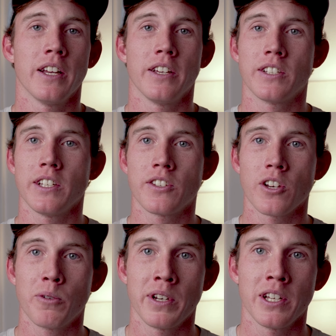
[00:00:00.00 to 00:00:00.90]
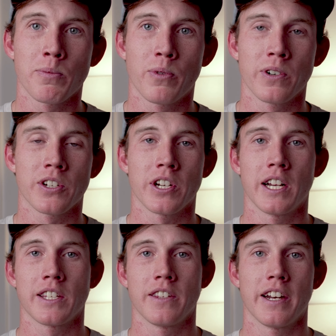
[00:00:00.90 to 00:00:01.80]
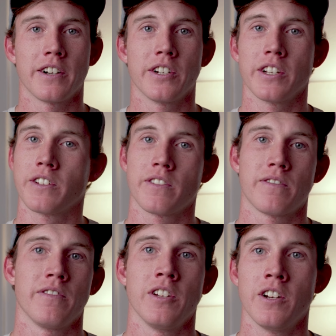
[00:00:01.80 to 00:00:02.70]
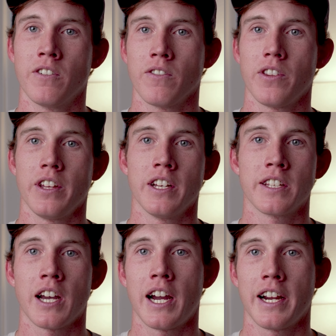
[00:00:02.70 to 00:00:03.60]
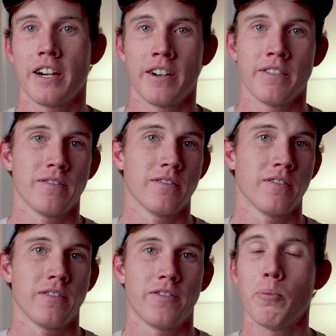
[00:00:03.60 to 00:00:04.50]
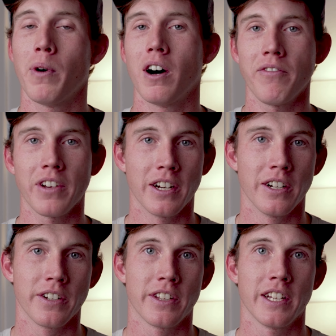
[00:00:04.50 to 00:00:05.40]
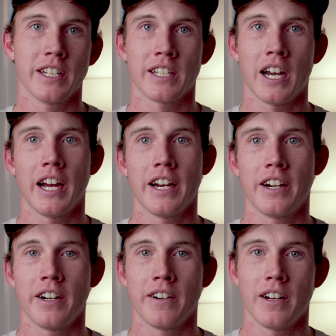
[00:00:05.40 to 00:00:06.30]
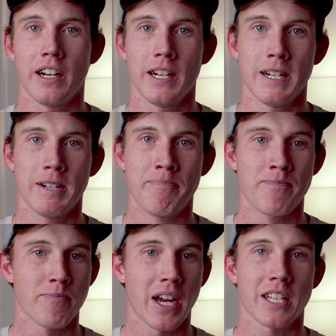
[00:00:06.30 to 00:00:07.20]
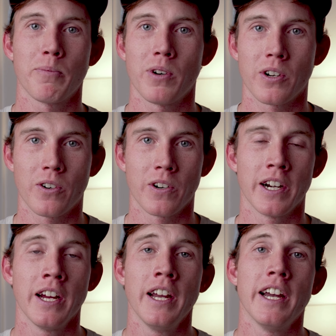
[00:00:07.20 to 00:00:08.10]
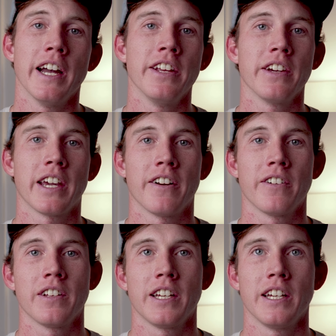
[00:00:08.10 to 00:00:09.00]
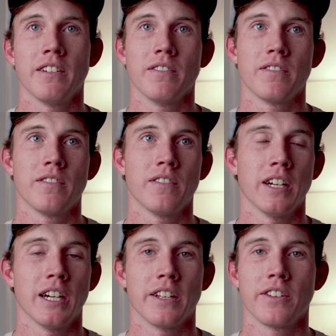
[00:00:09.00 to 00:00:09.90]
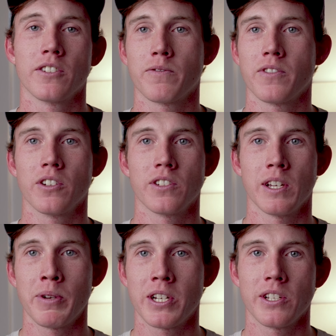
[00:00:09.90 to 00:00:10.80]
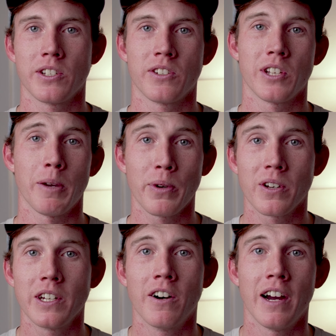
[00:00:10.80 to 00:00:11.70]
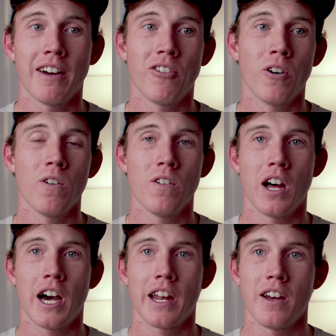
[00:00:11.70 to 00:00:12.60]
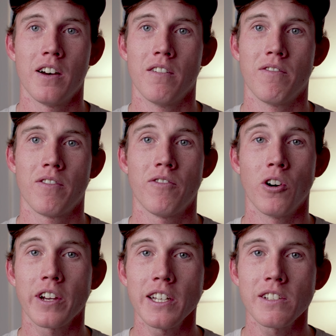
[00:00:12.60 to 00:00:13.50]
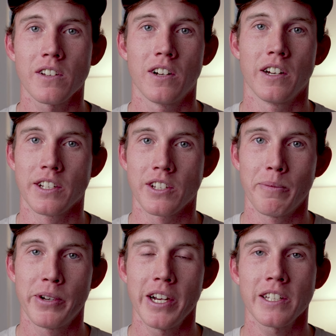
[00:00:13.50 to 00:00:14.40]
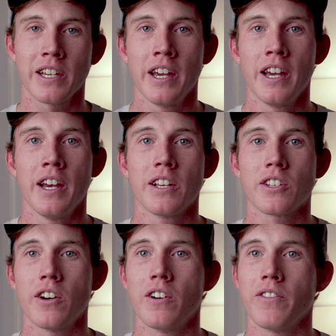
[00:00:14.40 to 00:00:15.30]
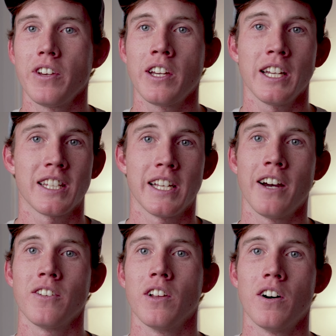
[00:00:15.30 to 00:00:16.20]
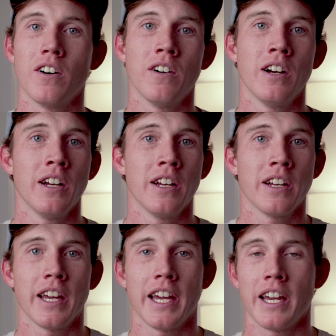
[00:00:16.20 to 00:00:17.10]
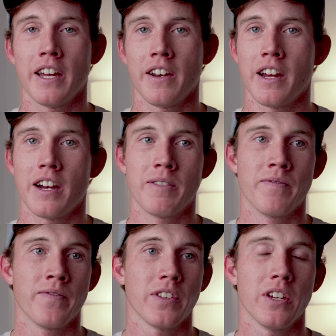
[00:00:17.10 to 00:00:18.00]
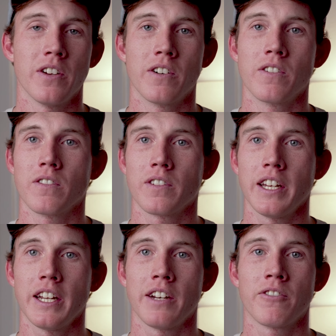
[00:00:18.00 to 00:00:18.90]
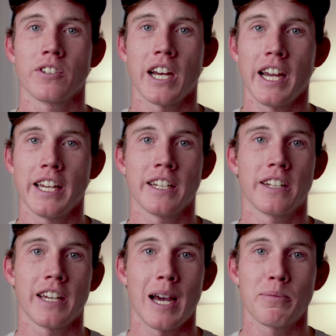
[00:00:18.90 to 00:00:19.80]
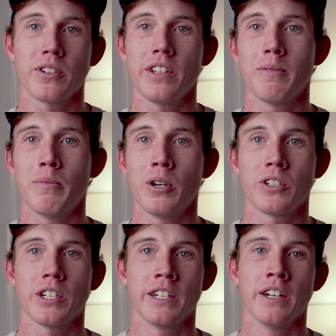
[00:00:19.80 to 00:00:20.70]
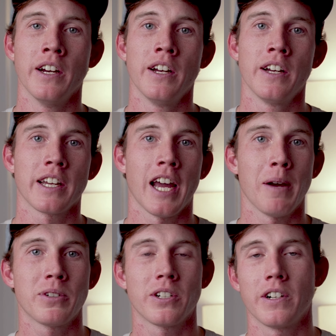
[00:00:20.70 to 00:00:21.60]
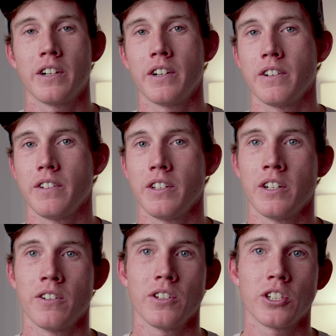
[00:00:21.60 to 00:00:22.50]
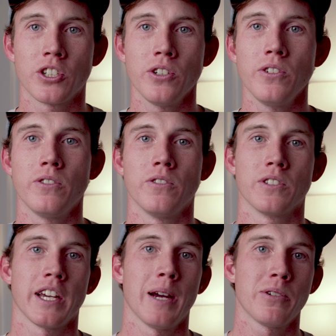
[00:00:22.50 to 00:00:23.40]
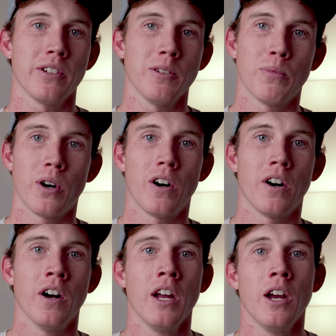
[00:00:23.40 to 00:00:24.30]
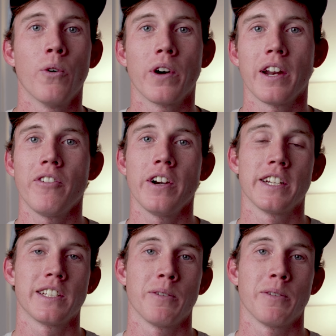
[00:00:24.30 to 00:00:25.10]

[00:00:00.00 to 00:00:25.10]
You see so many sports shots that are just, the entire football field or the entire basketball court, and you can't really, those images typically don't have a whole lot of focus on a subject. So if you can get down low and, get in tight, capture the emotion, capture, the shoes, capture the ball, whatever it is